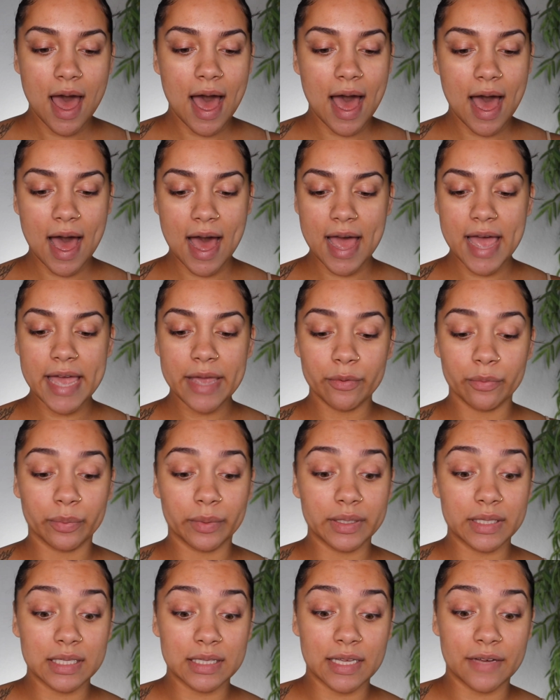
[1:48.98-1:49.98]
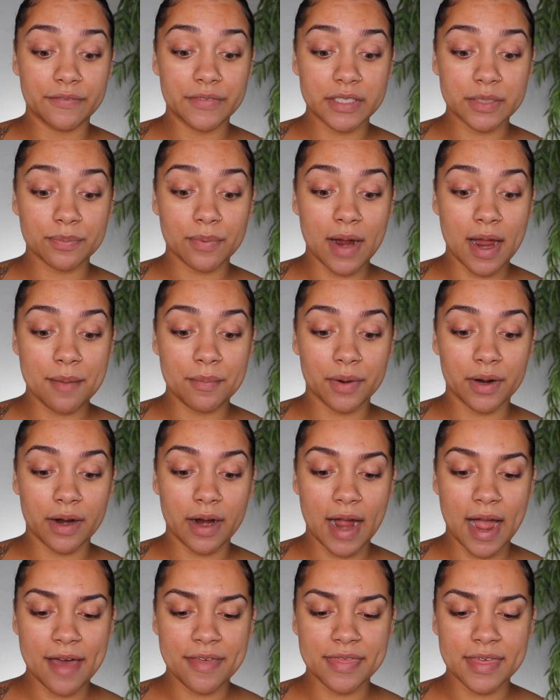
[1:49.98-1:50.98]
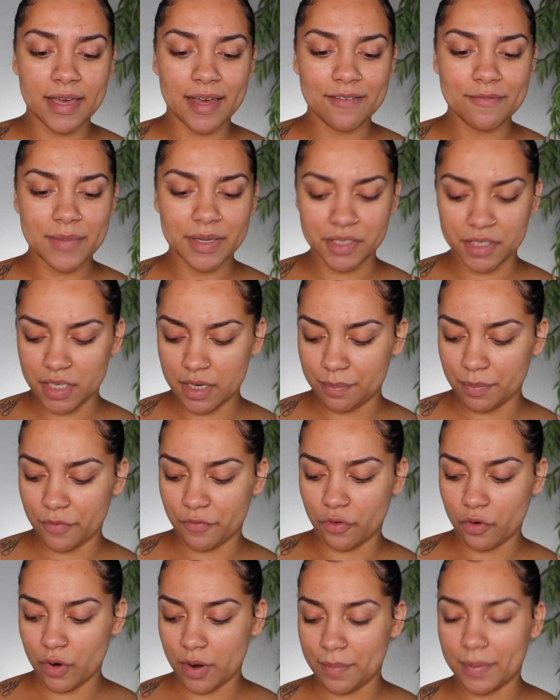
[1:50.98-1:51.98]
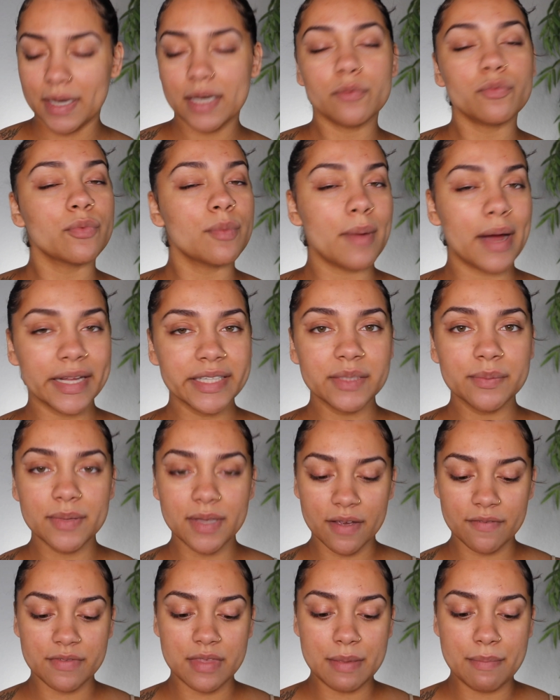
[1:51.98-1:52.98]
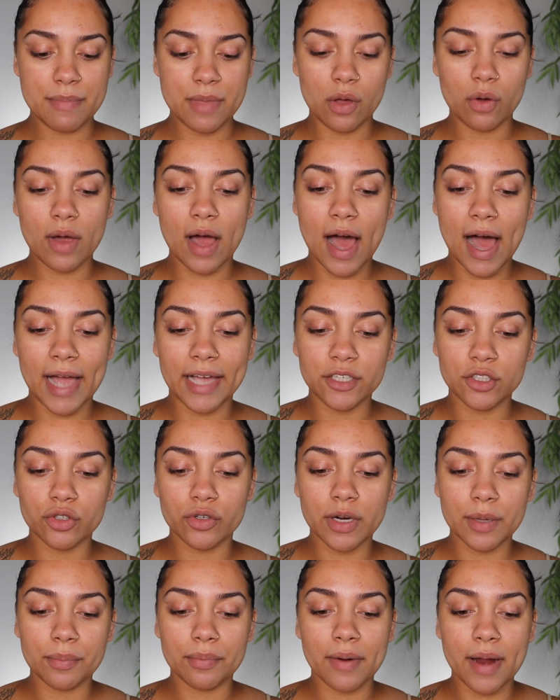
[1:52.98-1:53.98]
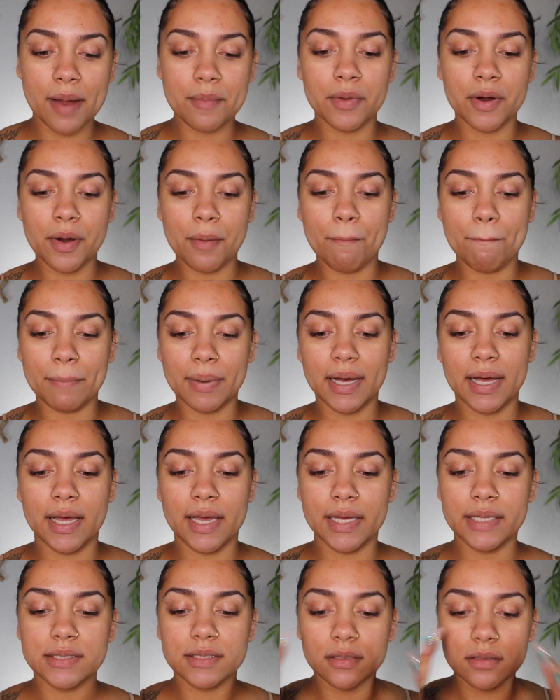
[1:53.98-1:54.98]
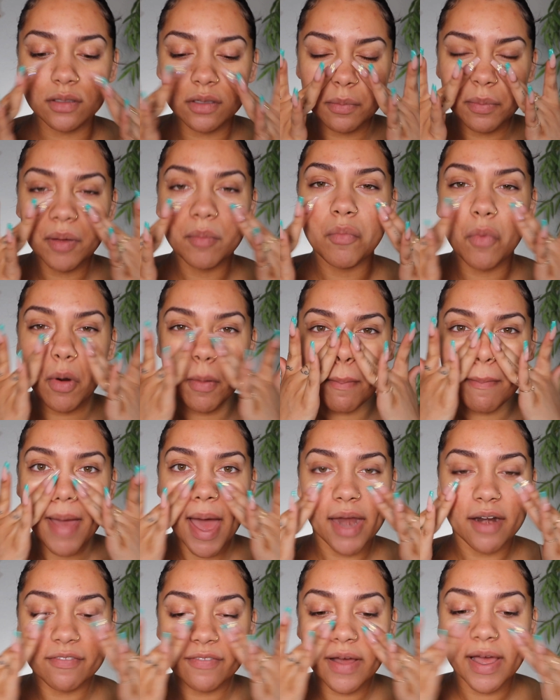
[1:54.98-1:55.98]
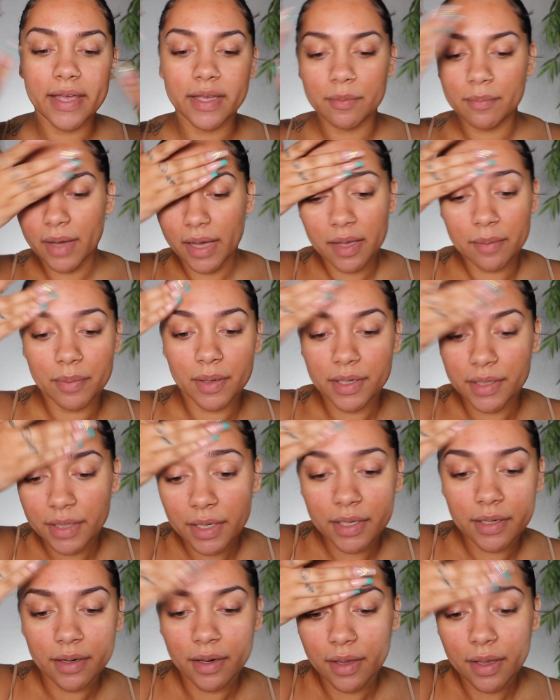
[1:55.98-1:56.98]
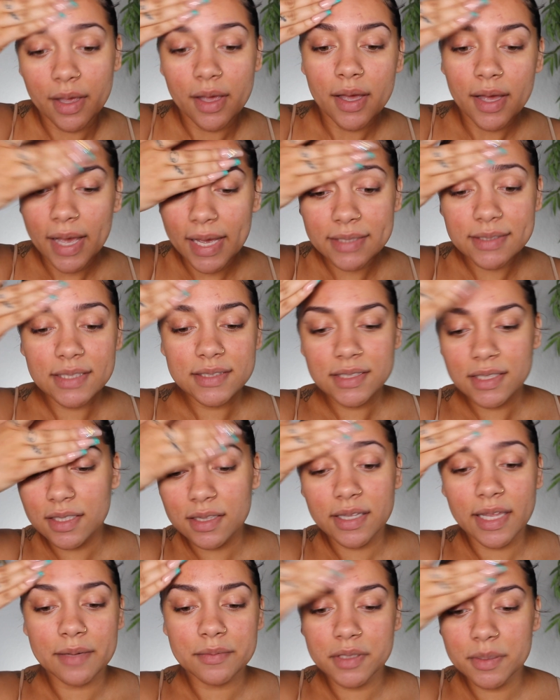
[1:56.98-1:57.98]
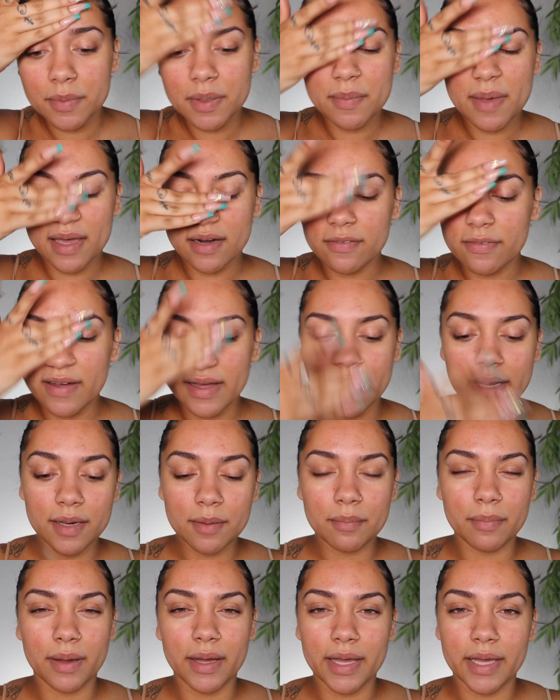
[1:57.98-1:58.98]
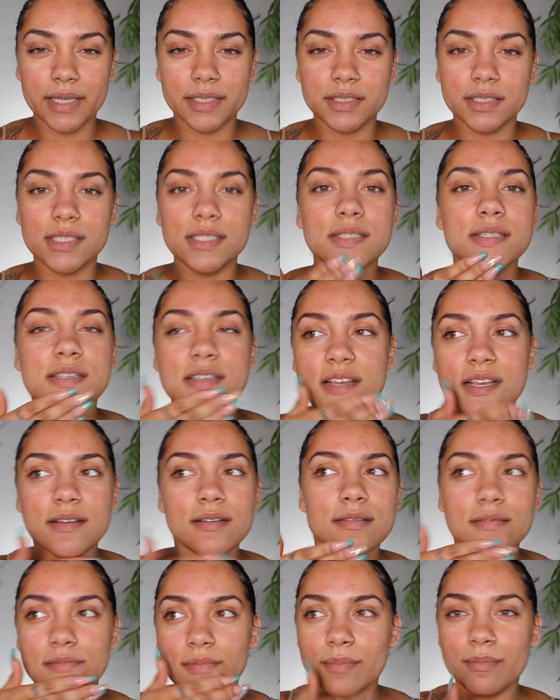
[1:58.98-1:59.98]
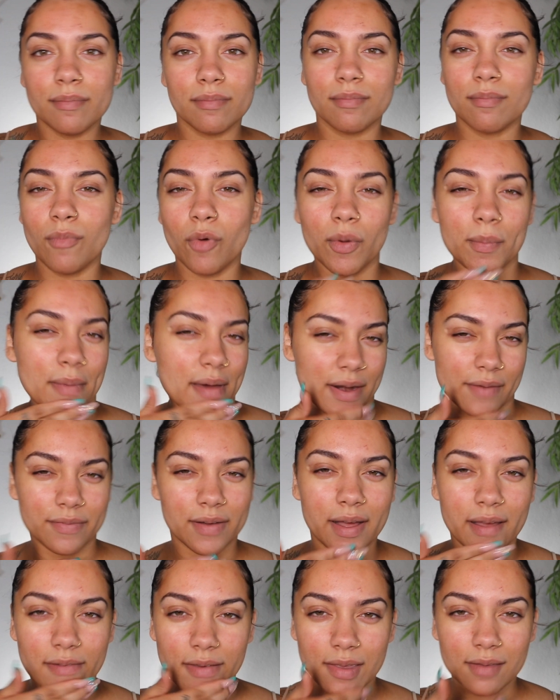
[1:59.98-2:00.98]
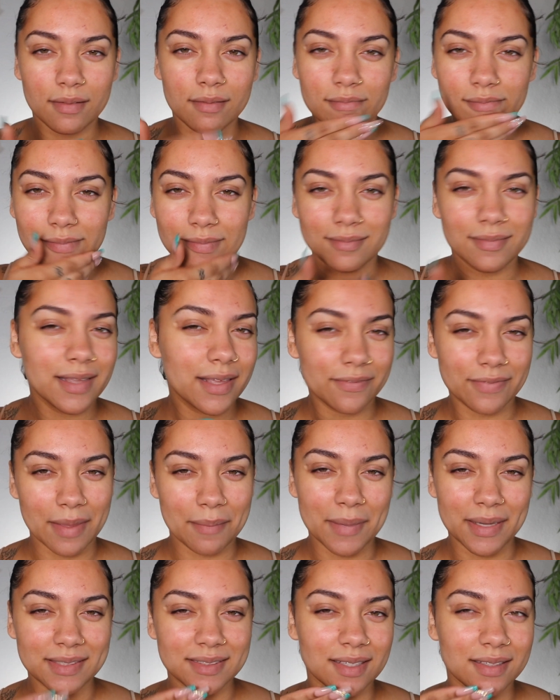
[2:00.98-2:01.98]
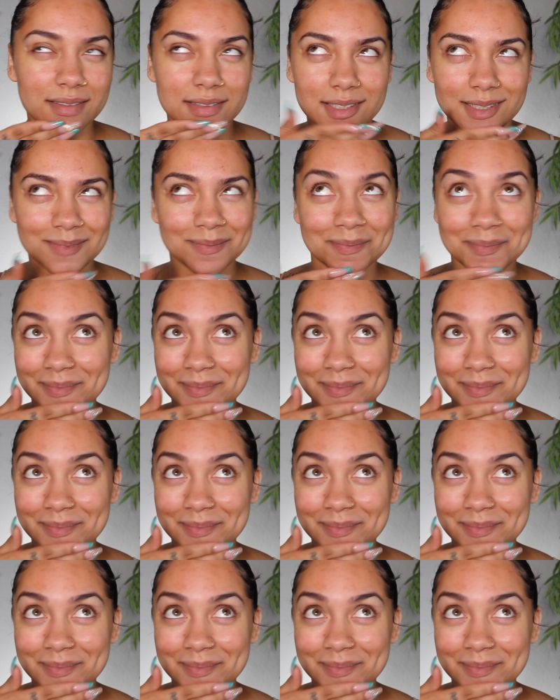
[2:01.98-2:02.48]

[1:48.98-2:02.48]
I really love this primer. I think I've mentioned it before, but it reminds me of the Milk Hydro Grip primer, but it's a little bit more mattifying in my opinion. It doesn't claim to be mattifying, but it's just more mattifying, if that makes sense.